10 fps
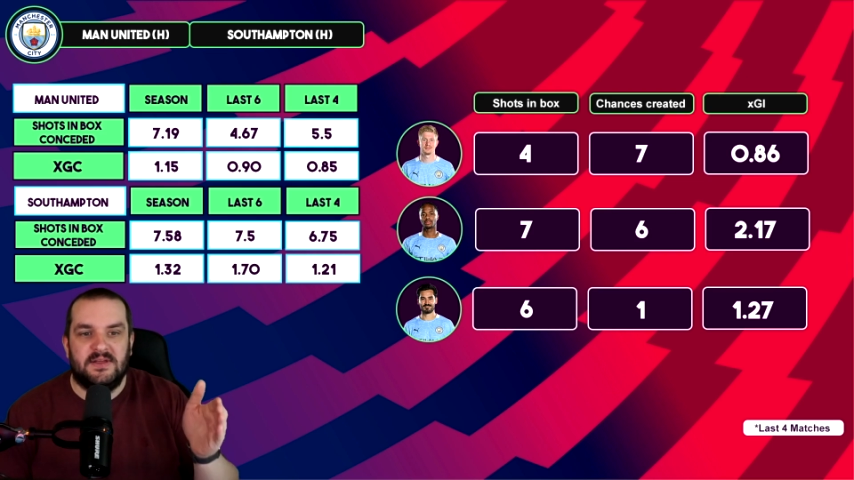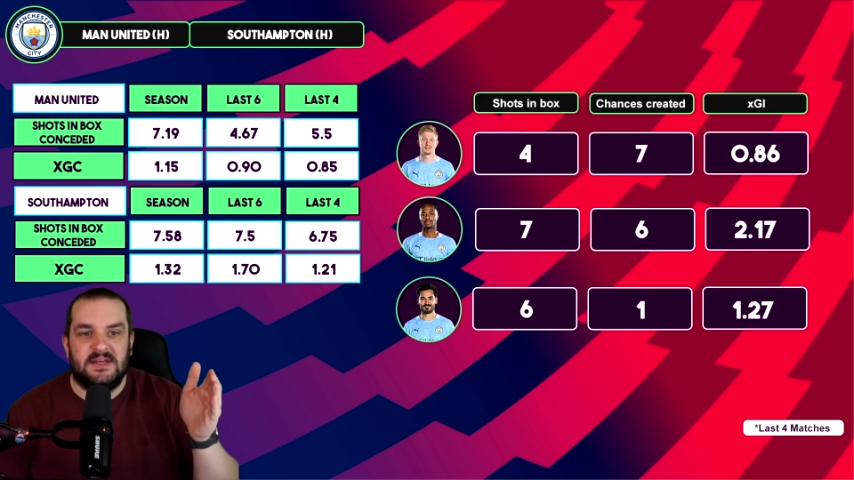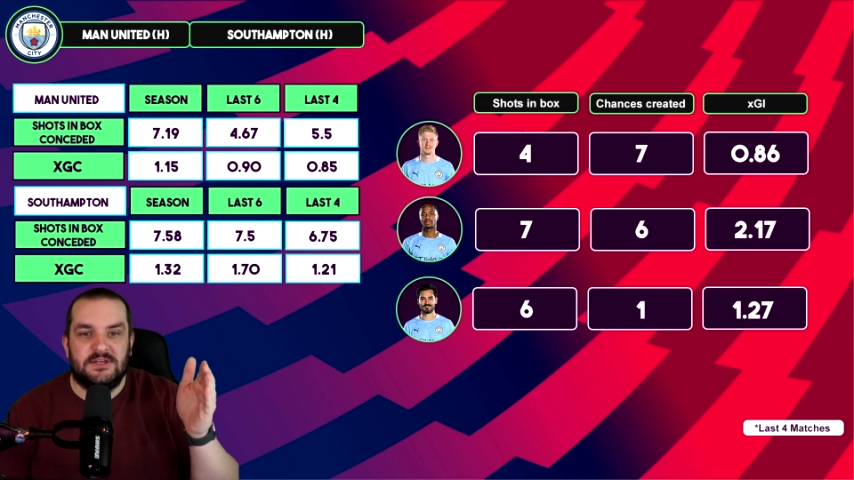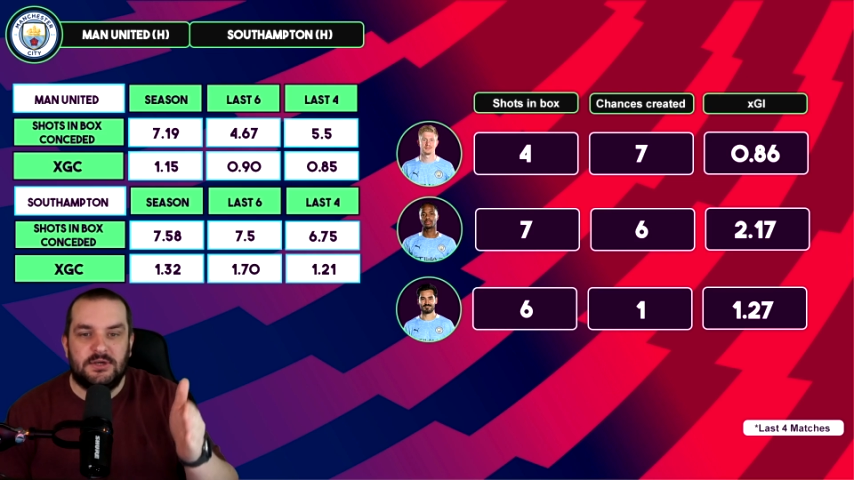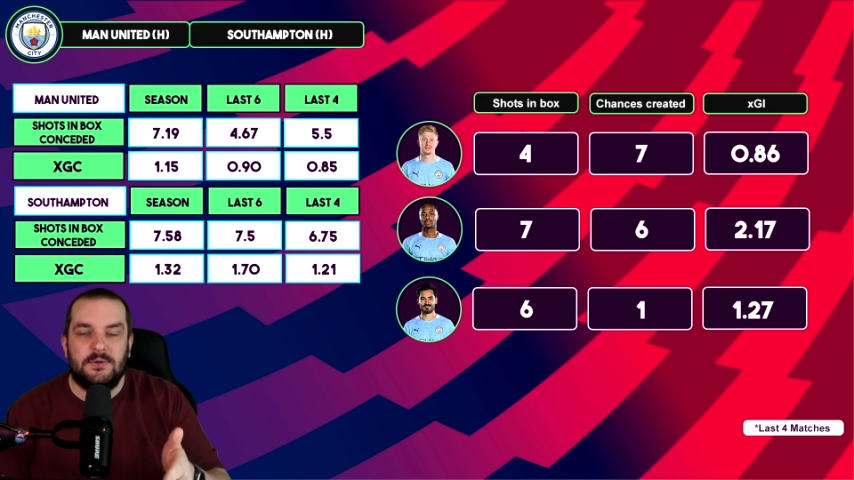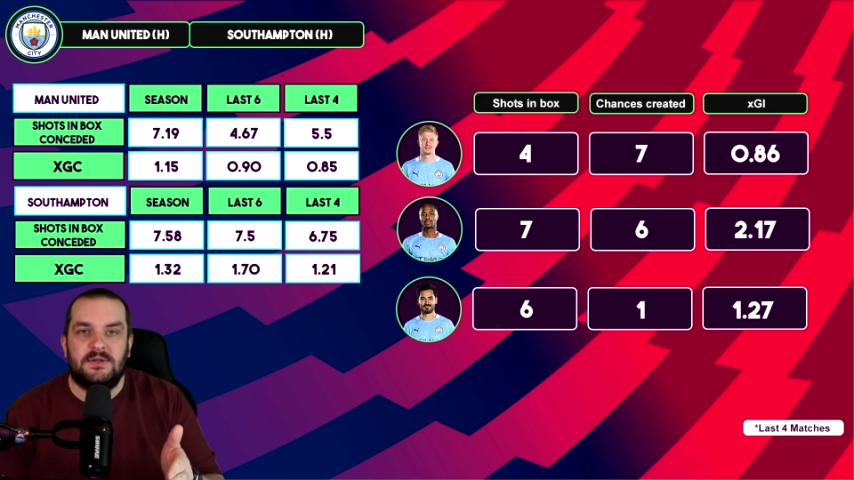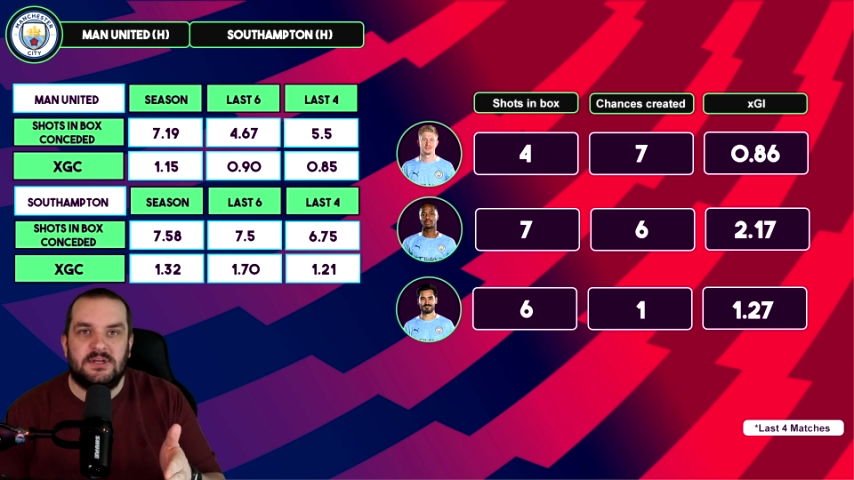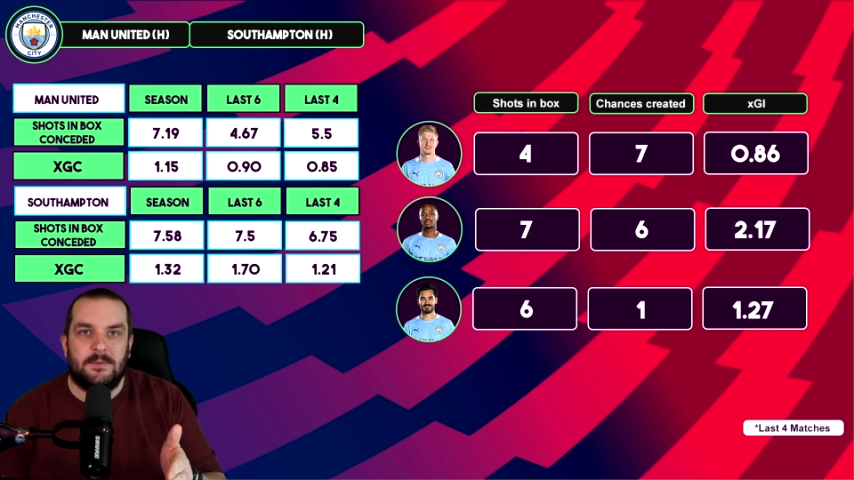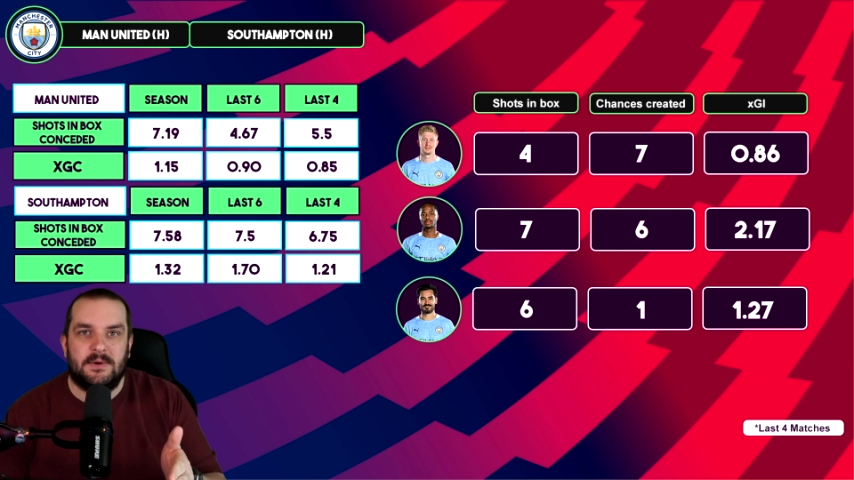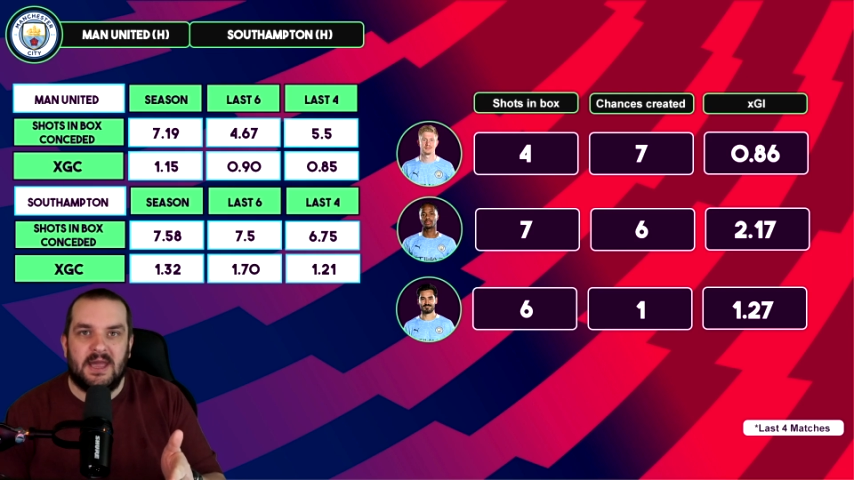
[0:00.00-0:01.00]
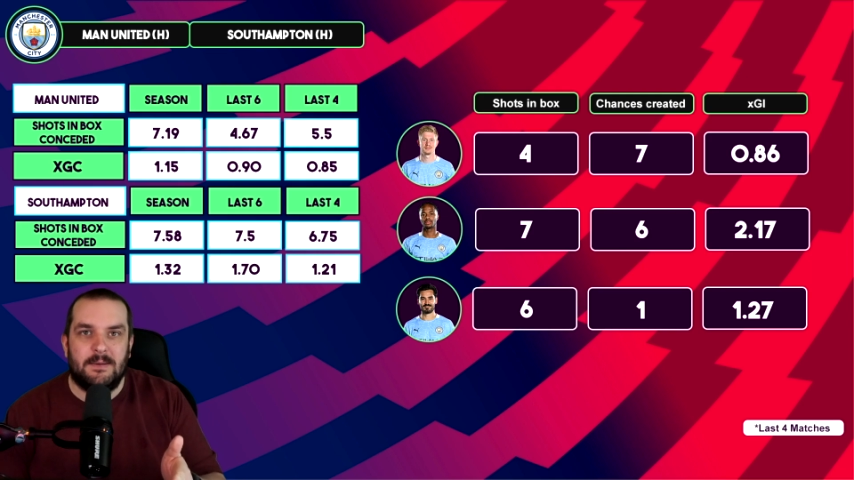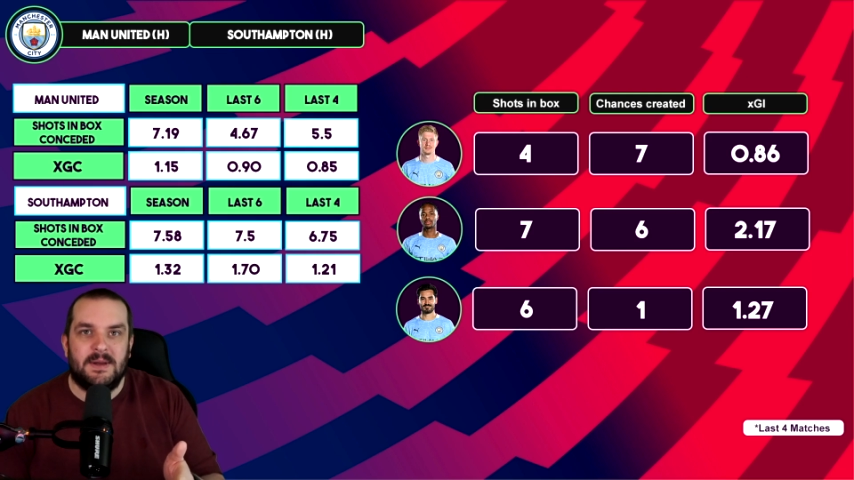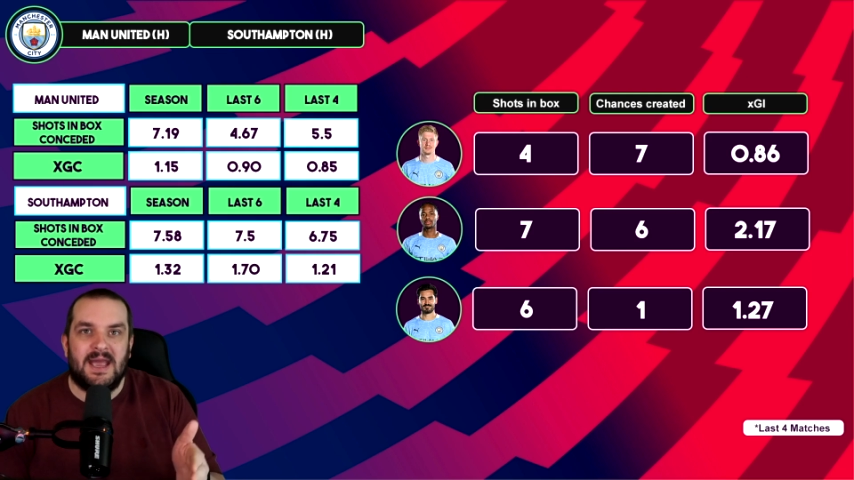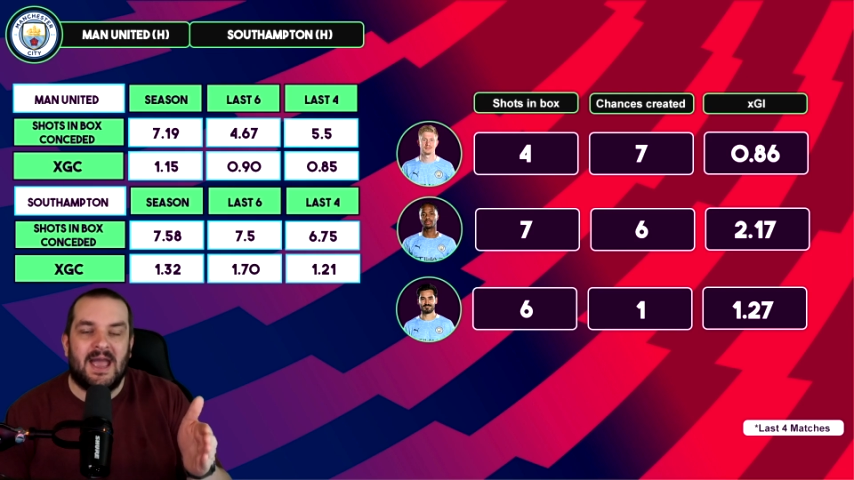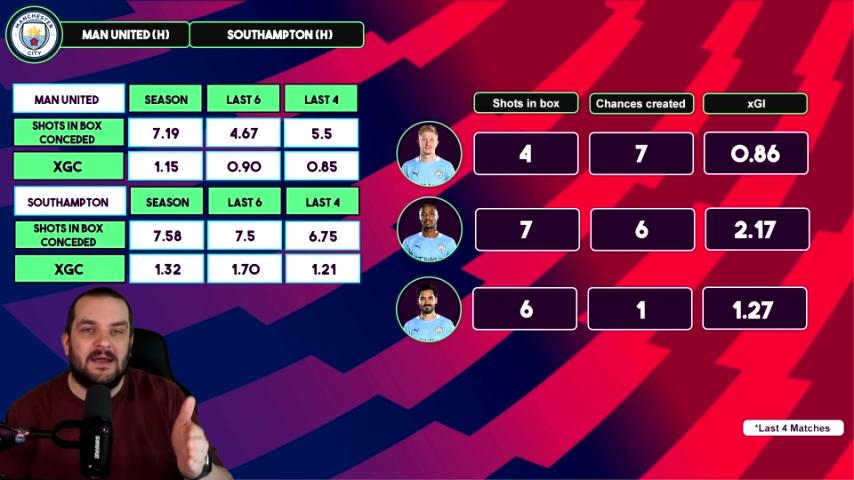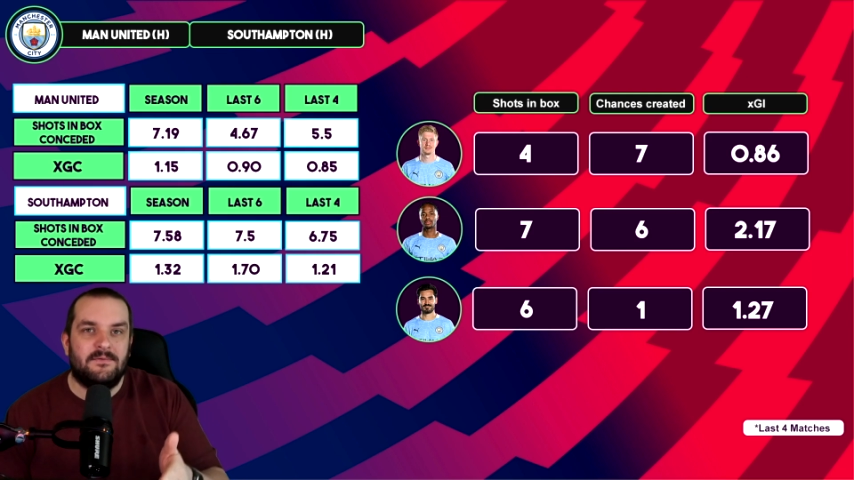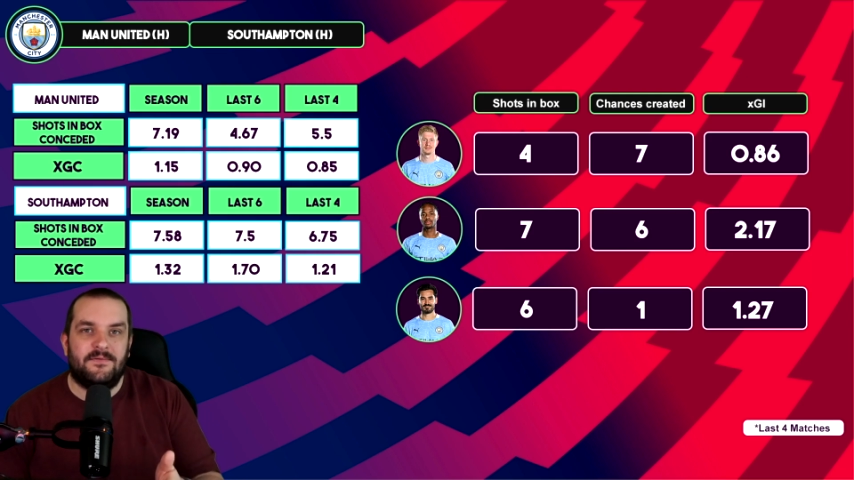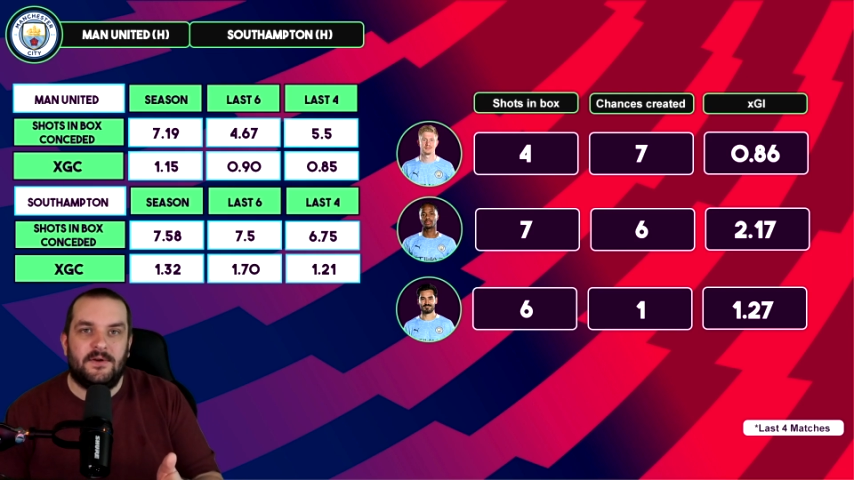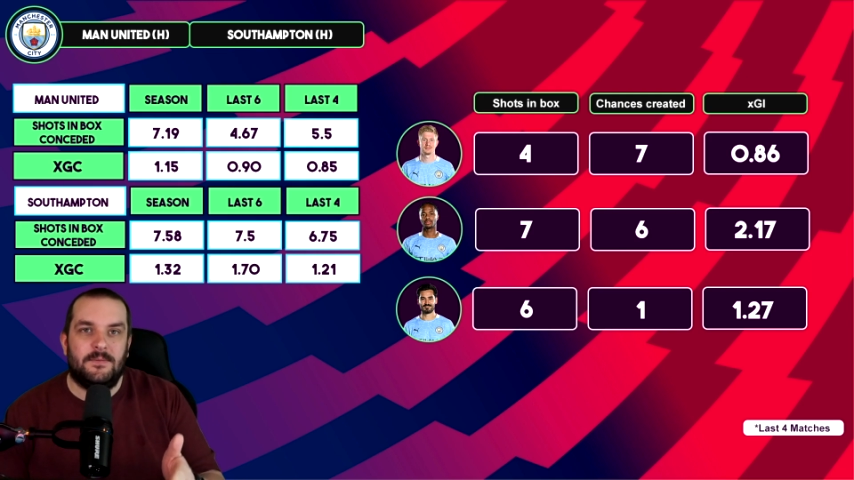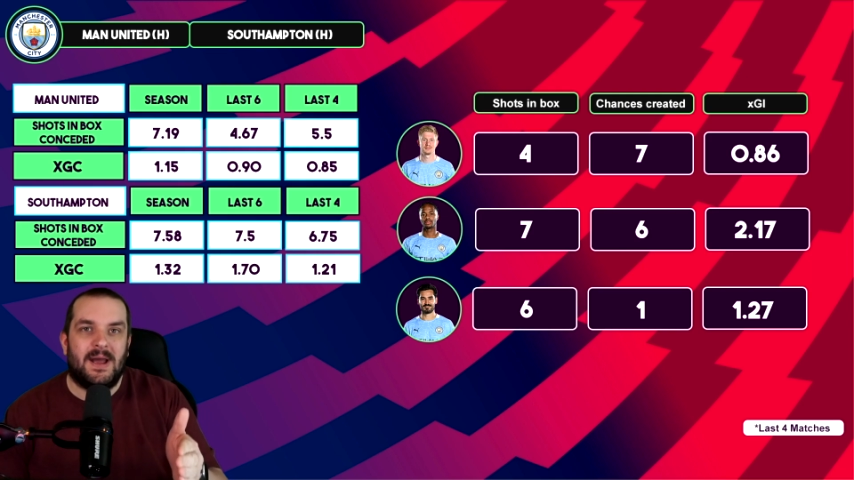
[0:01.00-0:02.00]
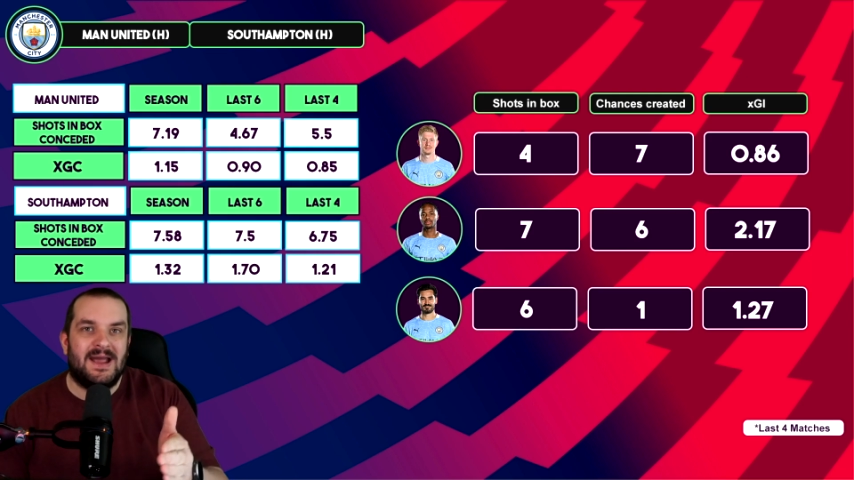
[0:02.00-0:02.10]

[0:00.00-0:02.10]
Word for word: then two in the double game week and Fulham